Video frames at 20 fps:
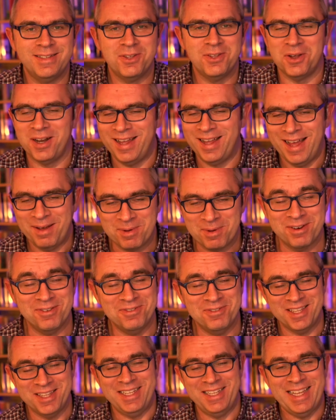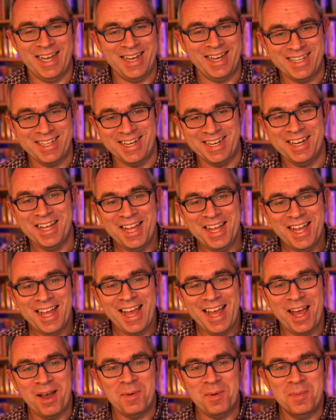Sorry, I'm getting really tired here.
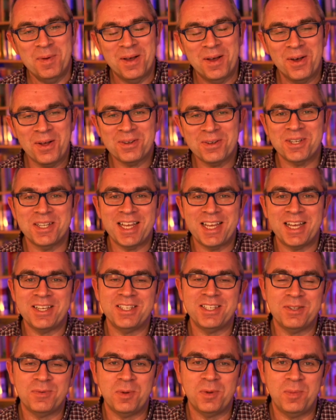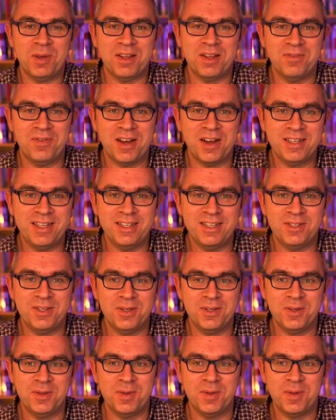All transactions would be converted
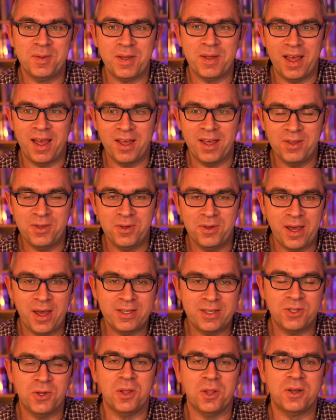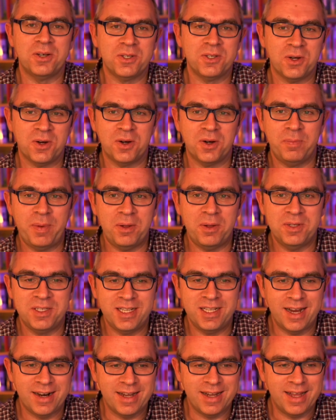to US dollars or
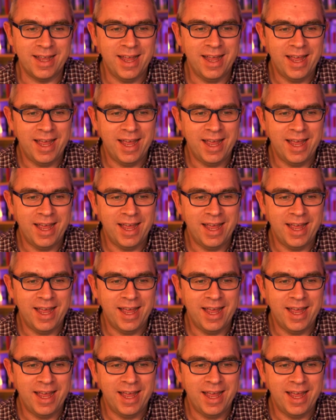pound sterling.